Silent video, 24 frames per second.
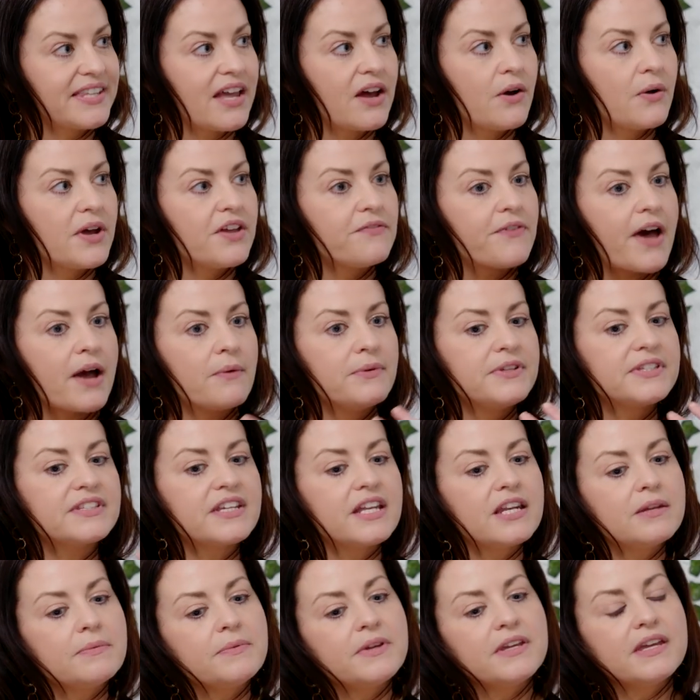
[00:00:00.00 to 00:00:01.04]
So if I was
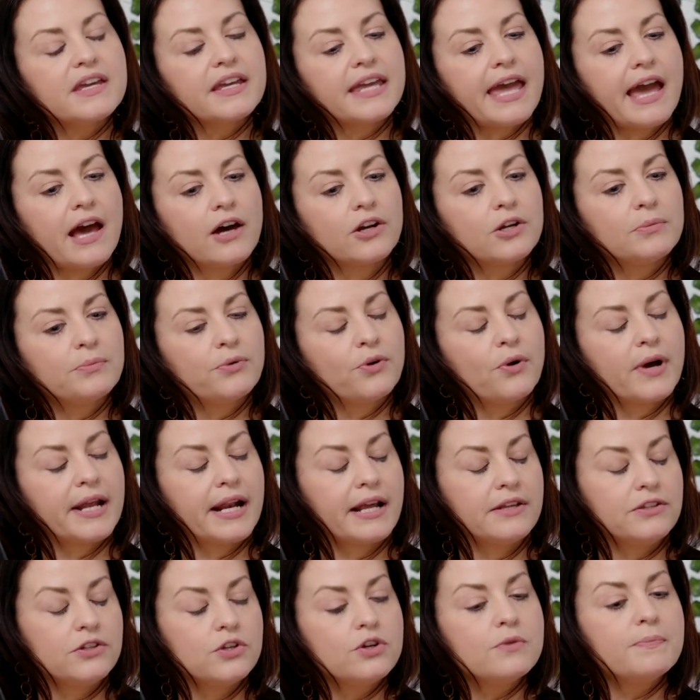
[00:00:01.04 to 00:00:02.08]
going to be accountable
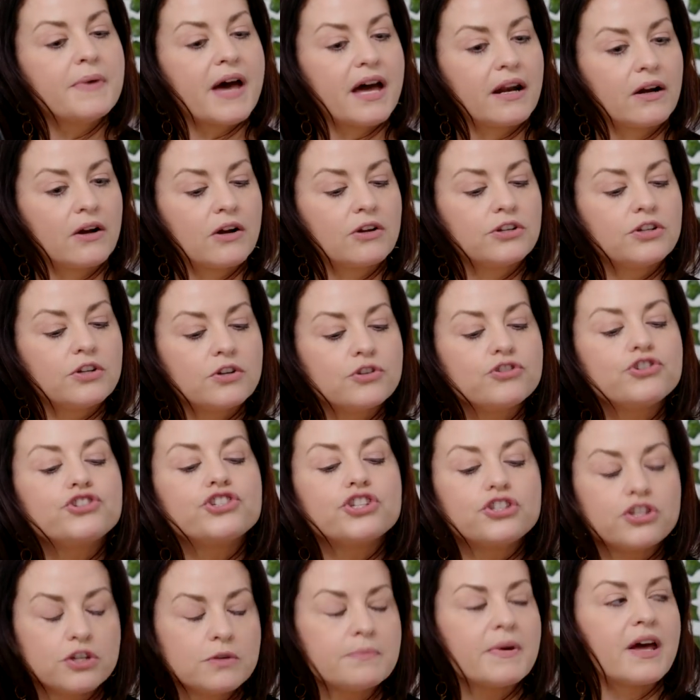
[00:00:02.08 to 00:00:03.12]
and I knew better, you know, you
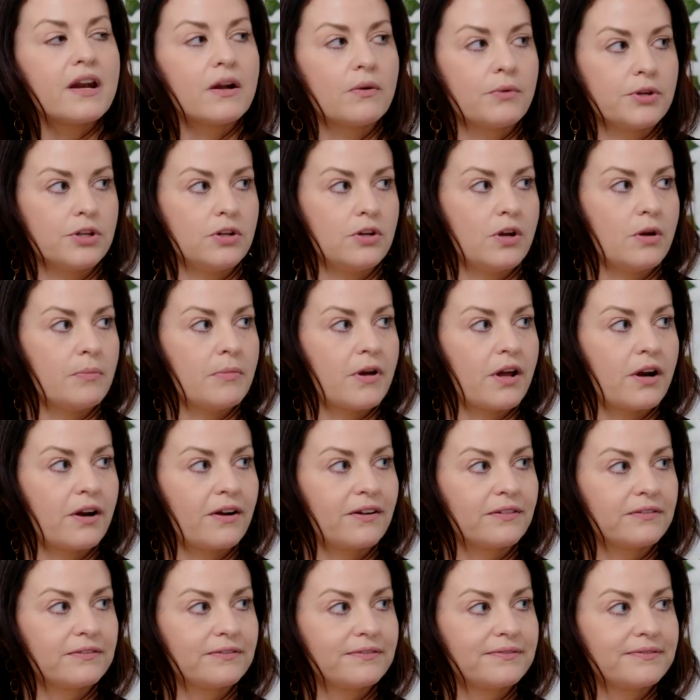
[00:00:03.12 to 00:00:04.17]
should do better when you know
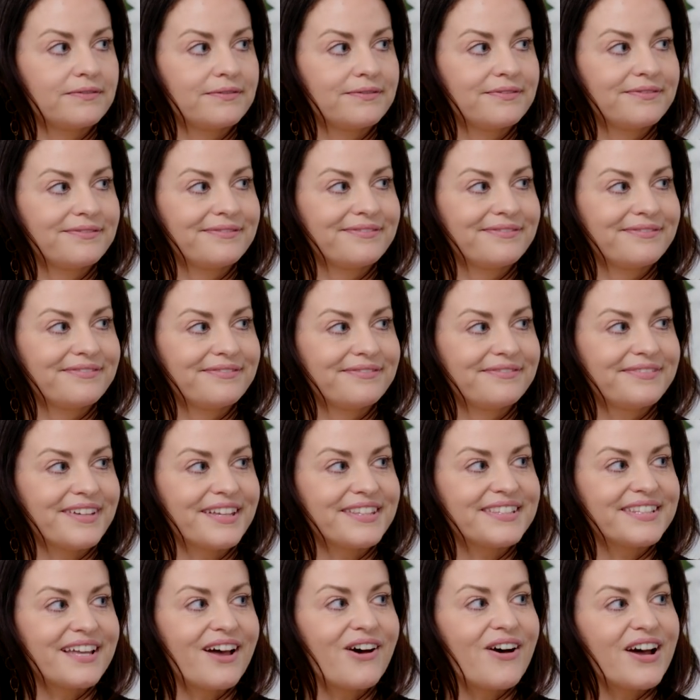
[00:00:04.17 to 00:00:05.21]
better.
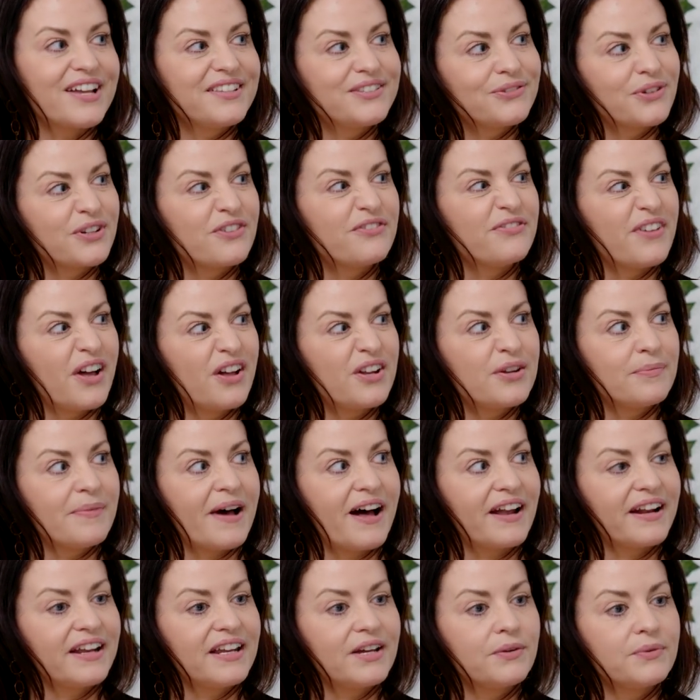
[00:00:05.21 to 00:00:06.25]
That's how I sort of felt
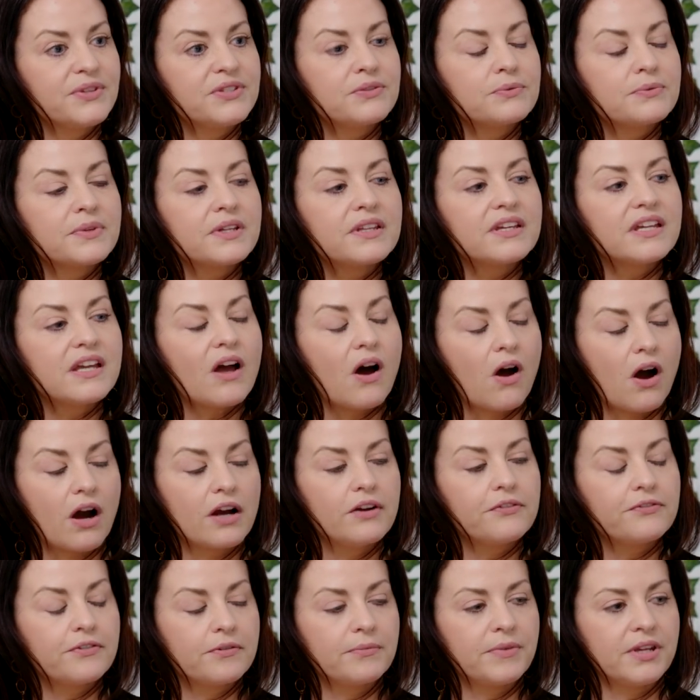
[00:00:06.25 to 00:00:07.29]
about it. It was really
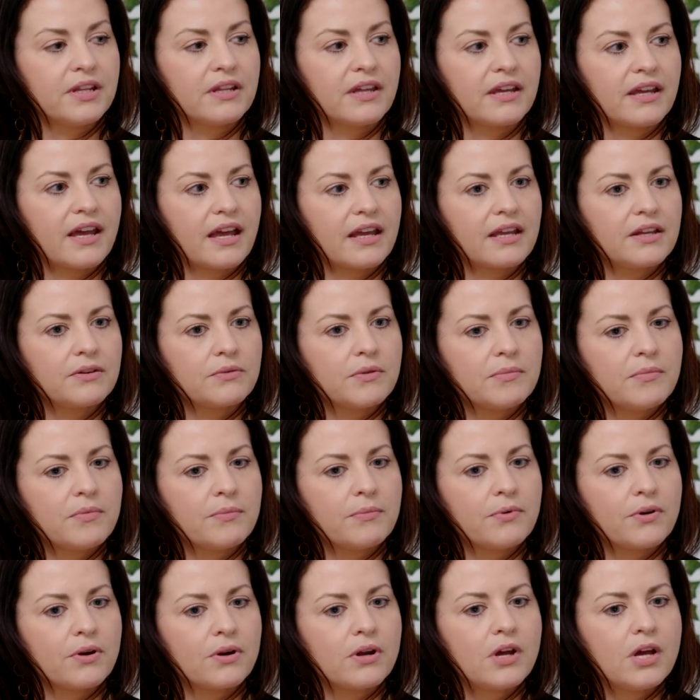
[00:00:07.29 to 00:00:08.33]
hard for me. Like, I can
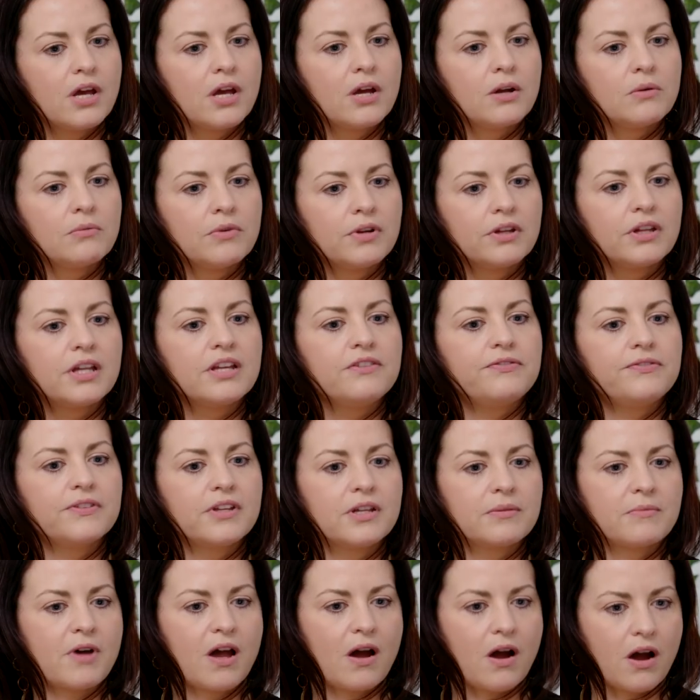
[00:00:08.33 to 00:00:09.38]
remember really
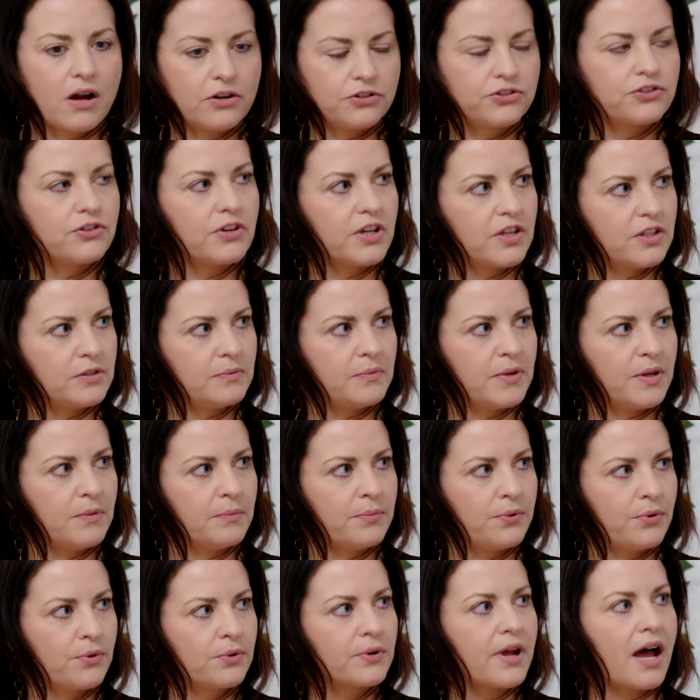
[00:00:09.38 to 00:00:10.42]
feeling my heartstrings
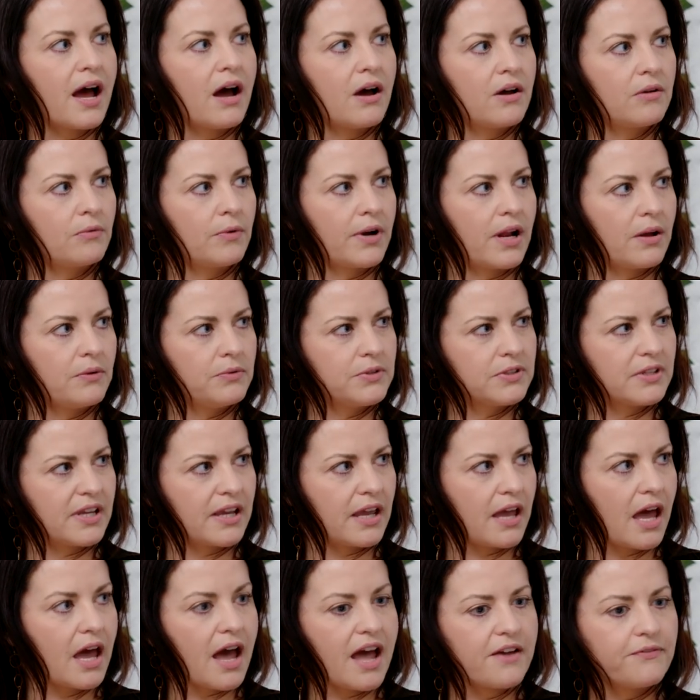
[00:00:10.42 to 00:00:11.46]
being pulled out when I was
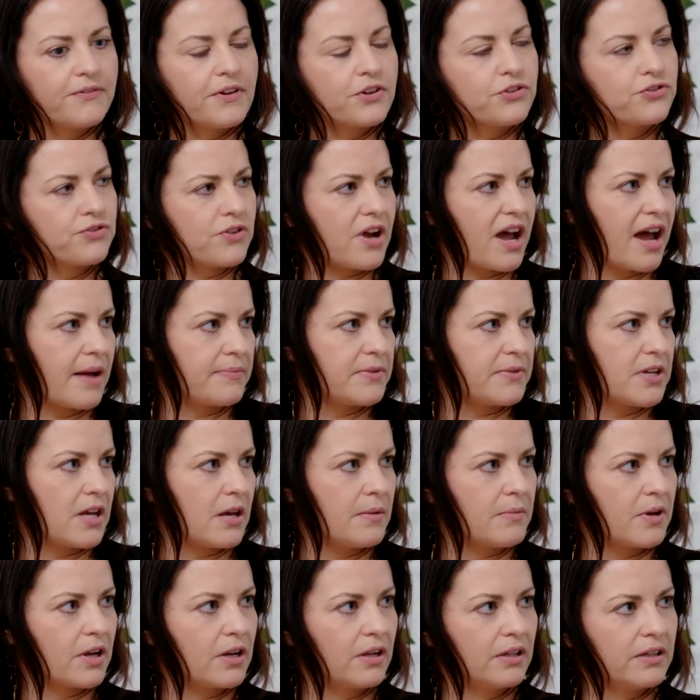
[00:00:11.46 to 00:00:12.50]
like, I felt trapped.
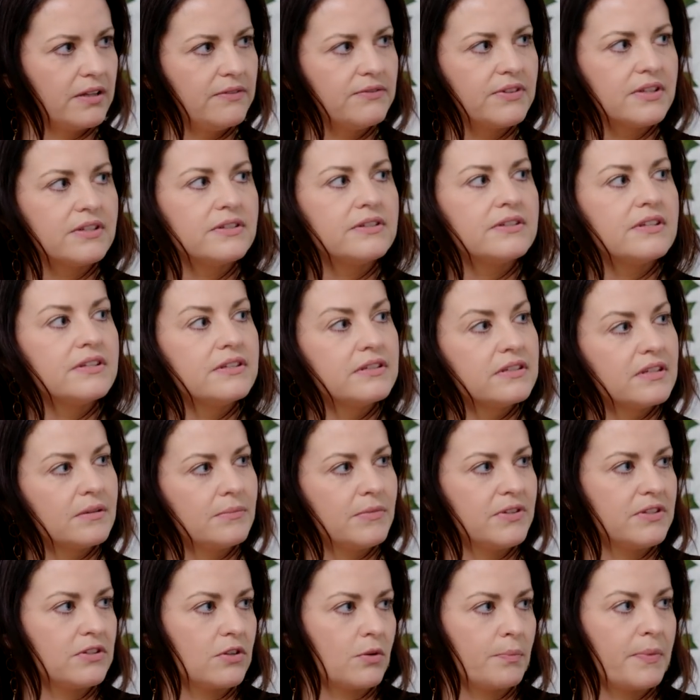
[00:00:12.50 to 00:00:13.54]
How am I going to leave this
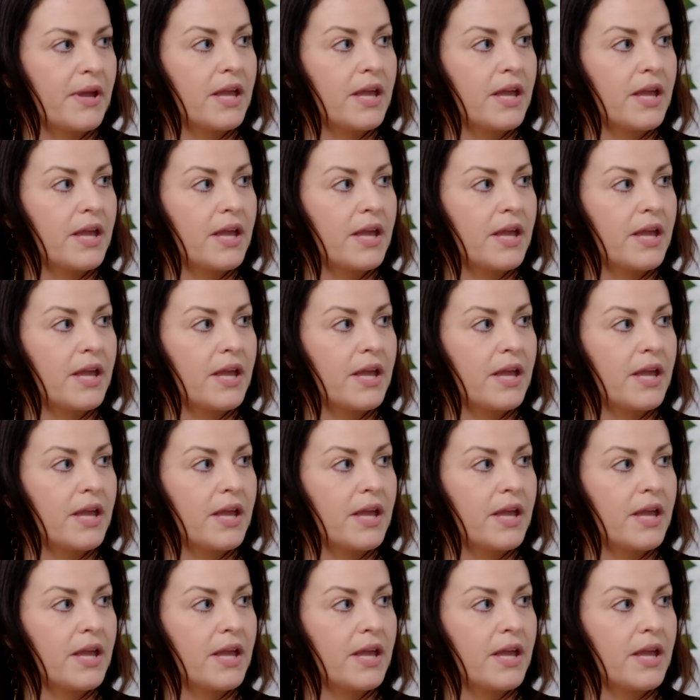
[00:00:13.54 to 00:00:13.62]
system and still